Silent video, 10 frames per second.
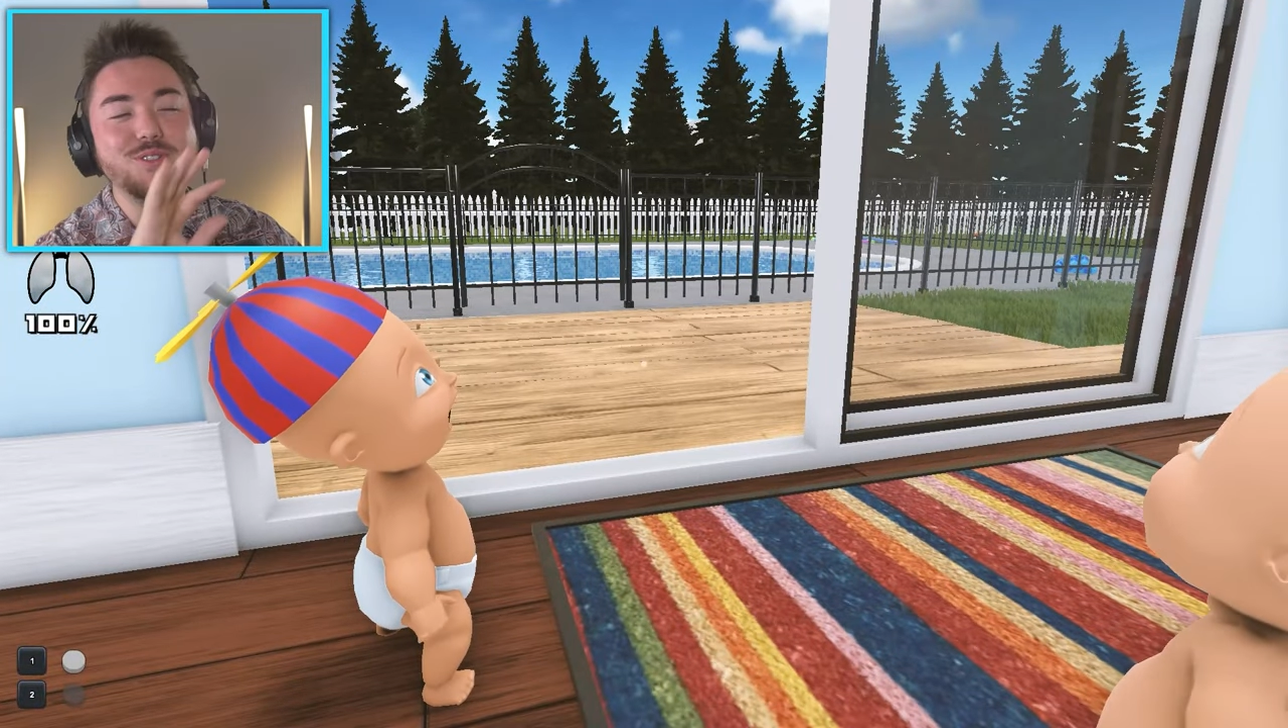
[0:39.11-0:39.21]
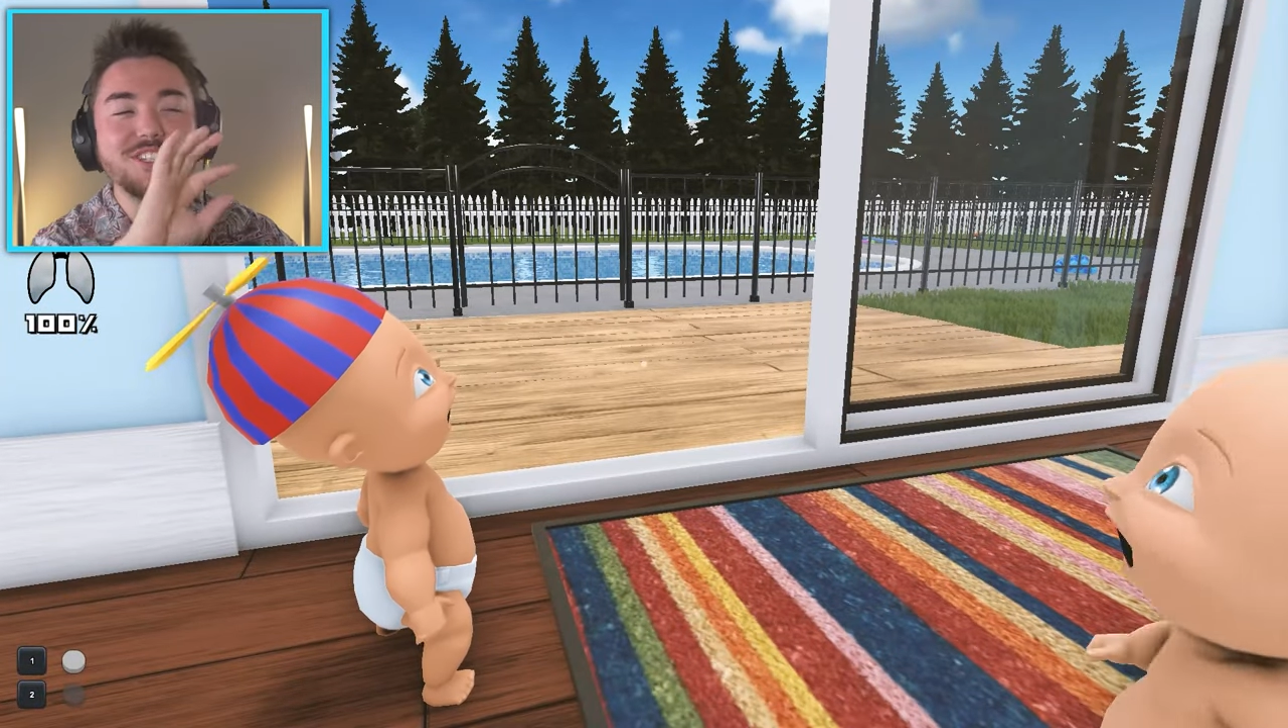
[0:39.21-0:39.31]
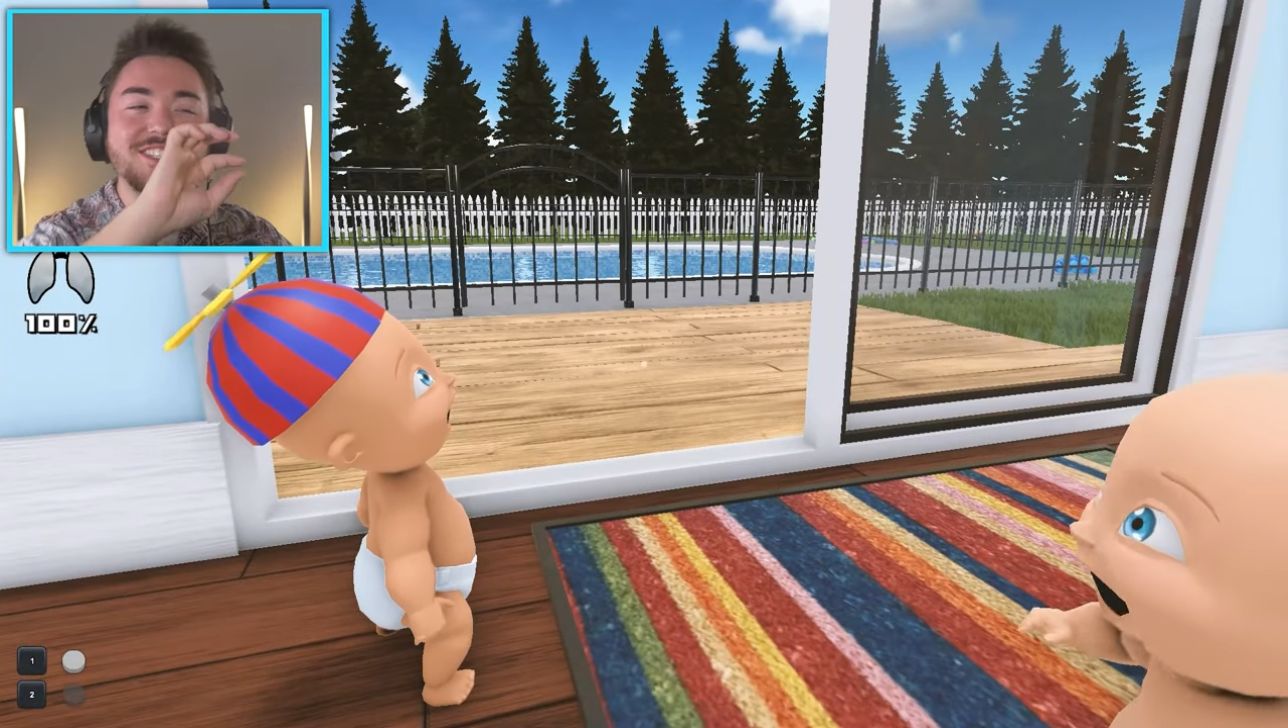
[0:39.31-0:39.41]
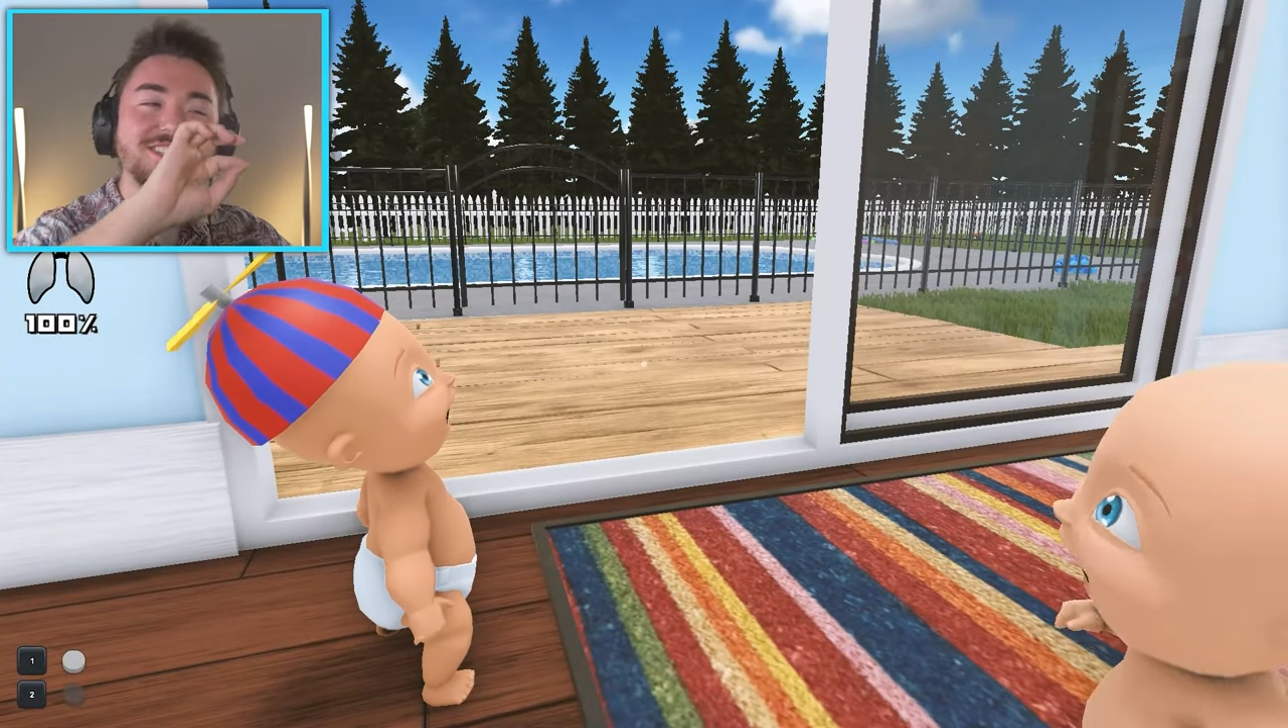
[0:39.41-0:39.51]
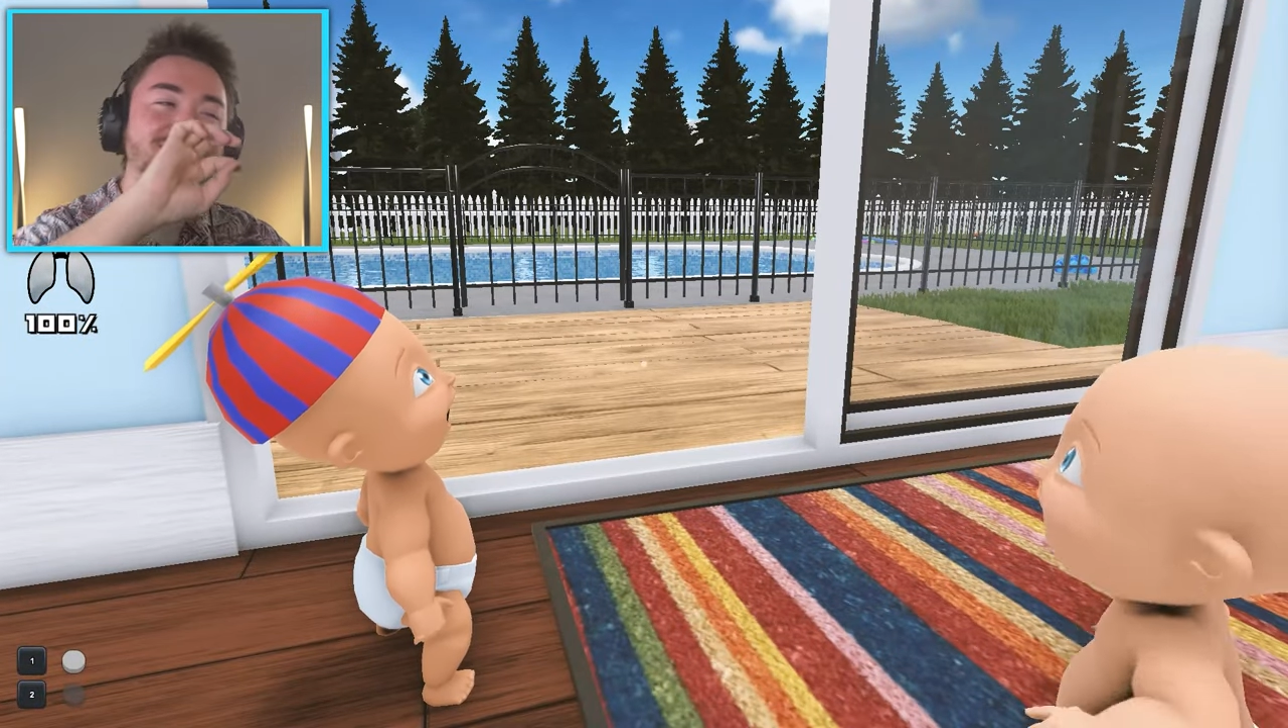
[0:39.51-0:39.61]
You
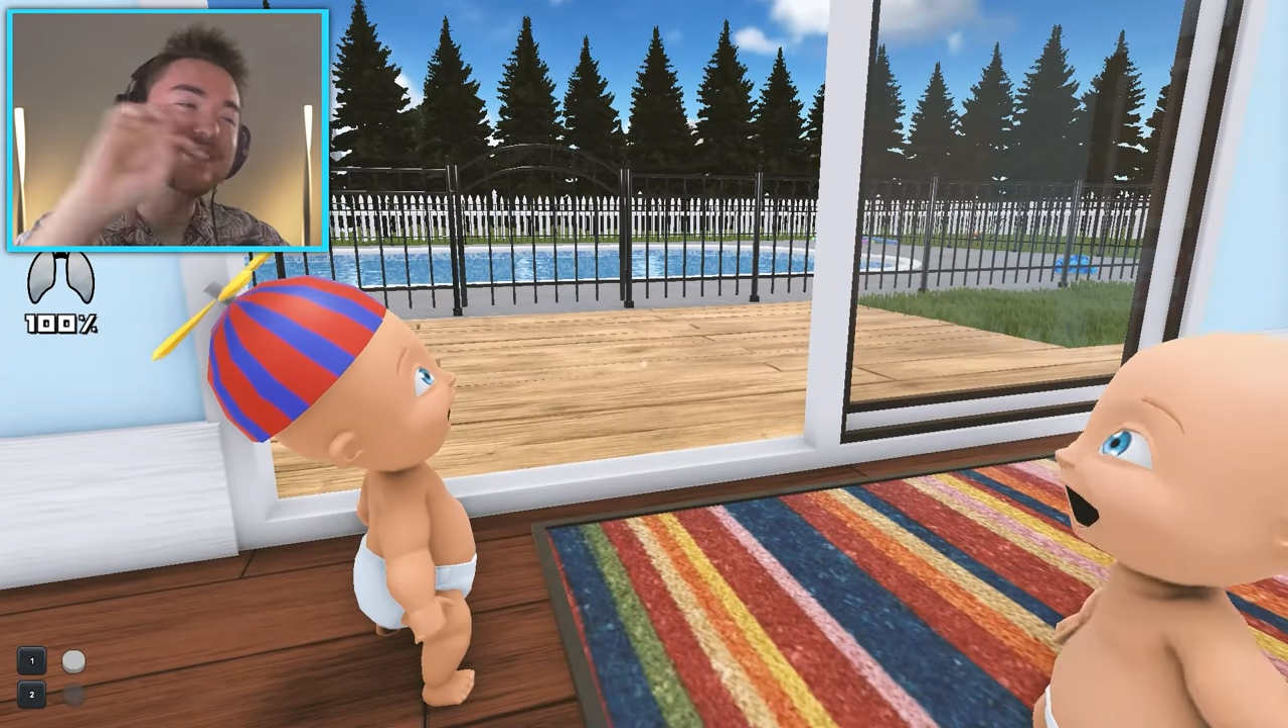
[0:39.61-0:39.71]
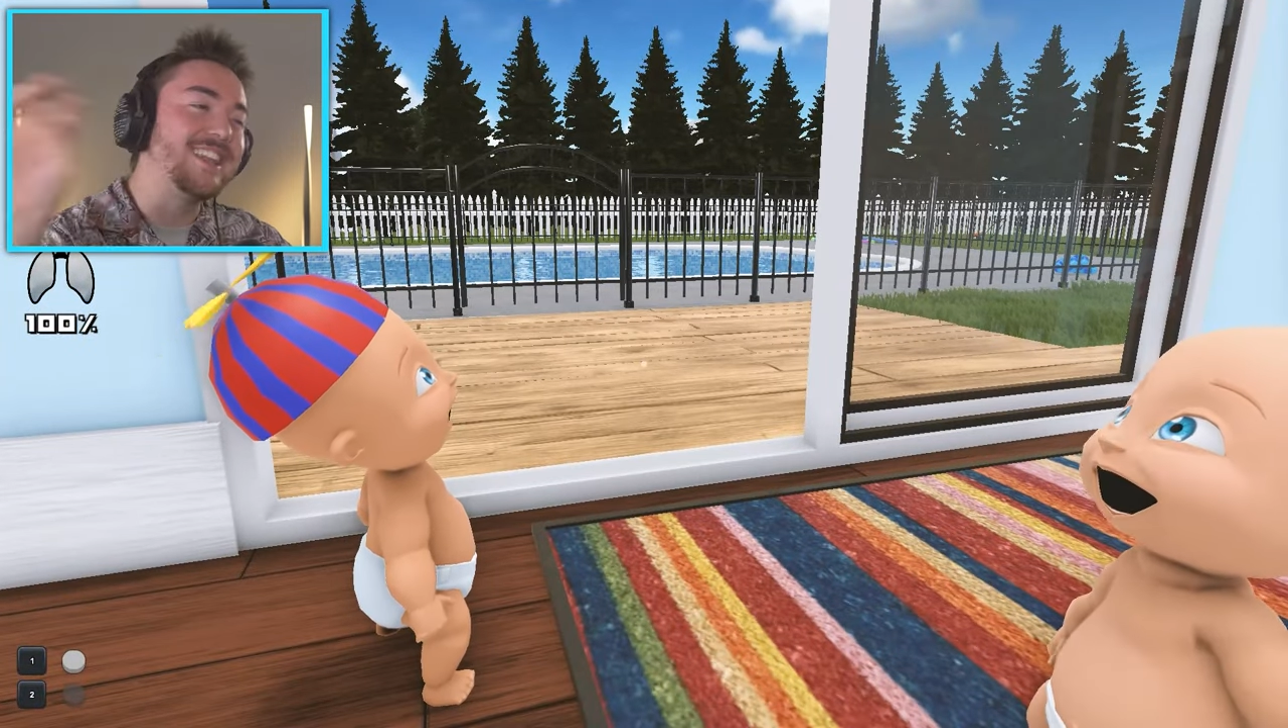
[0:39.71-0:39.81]
just